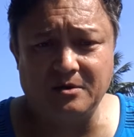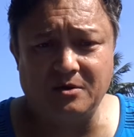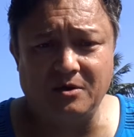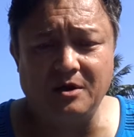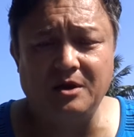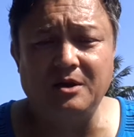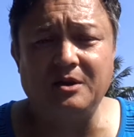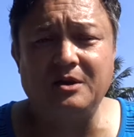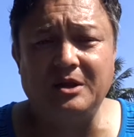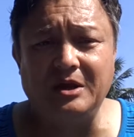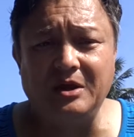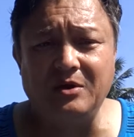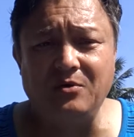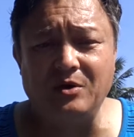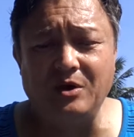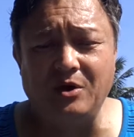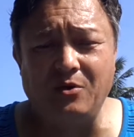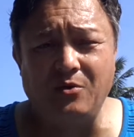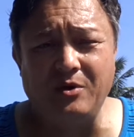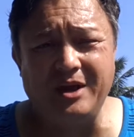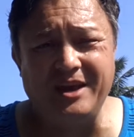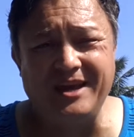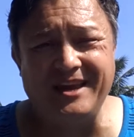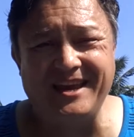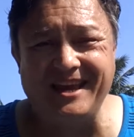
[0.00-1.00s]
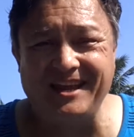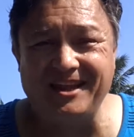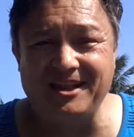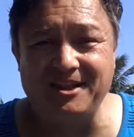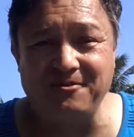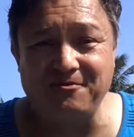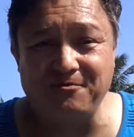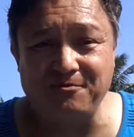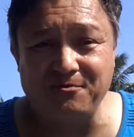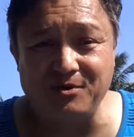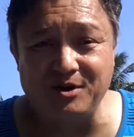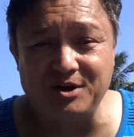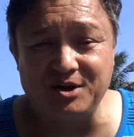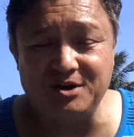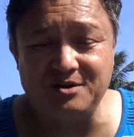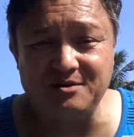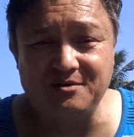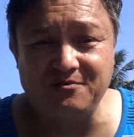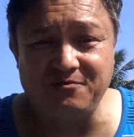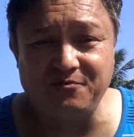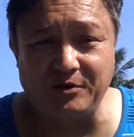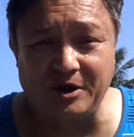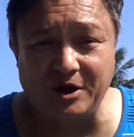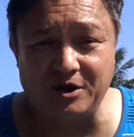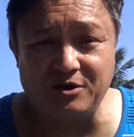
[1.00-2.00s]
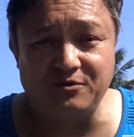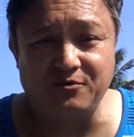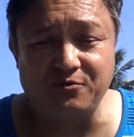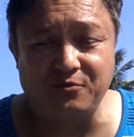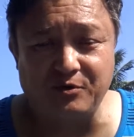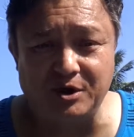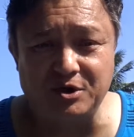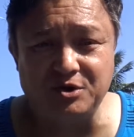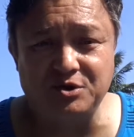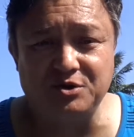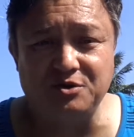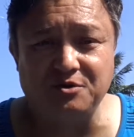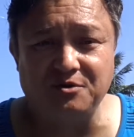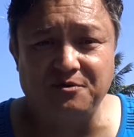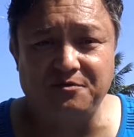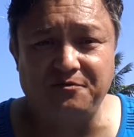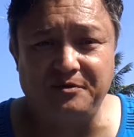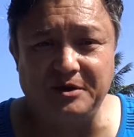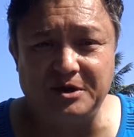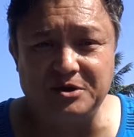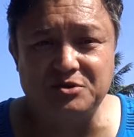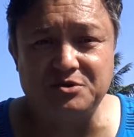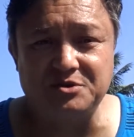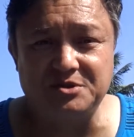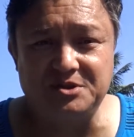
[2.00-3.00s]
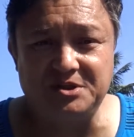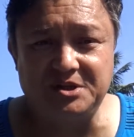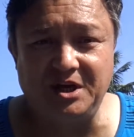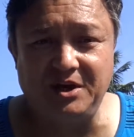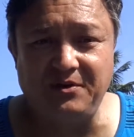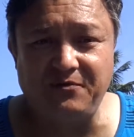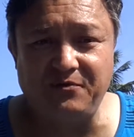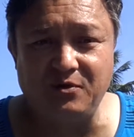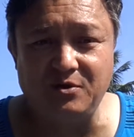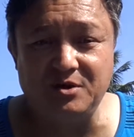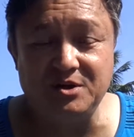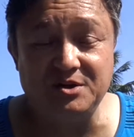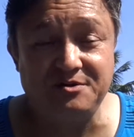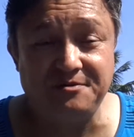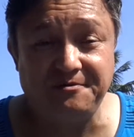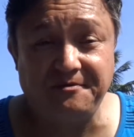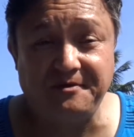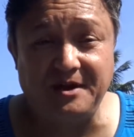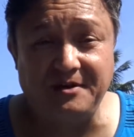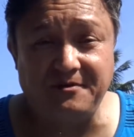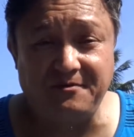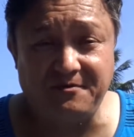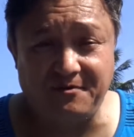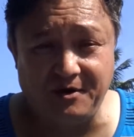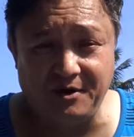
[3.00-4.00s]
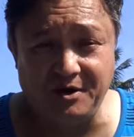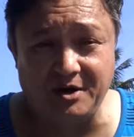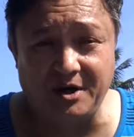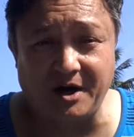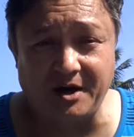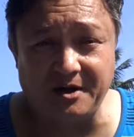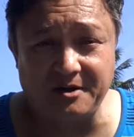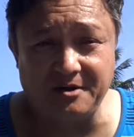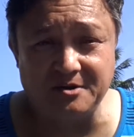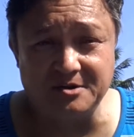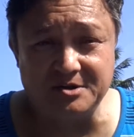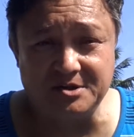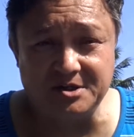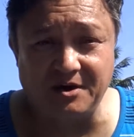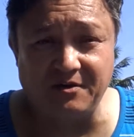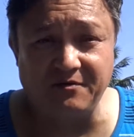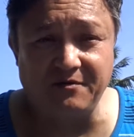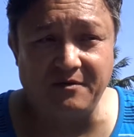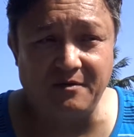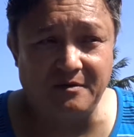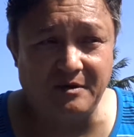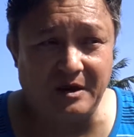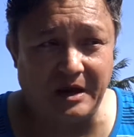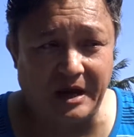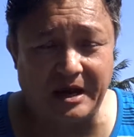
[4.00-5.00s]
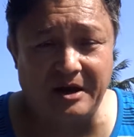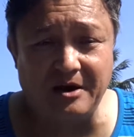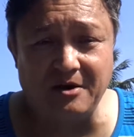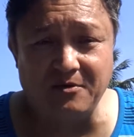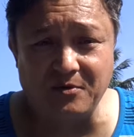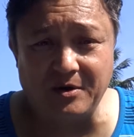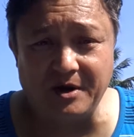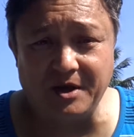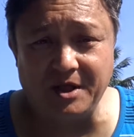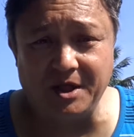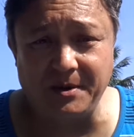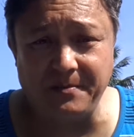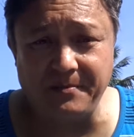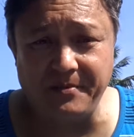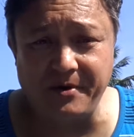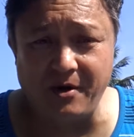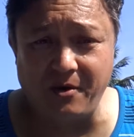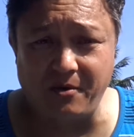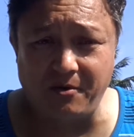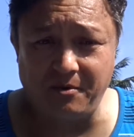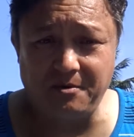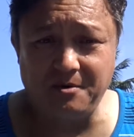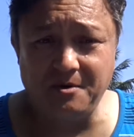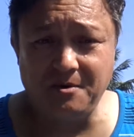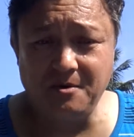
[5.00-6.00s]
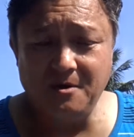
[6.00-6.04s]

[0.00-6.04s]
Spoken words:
The only thing, you only get the fresher fish or seafood is if you caught yourself and ate it around the boat.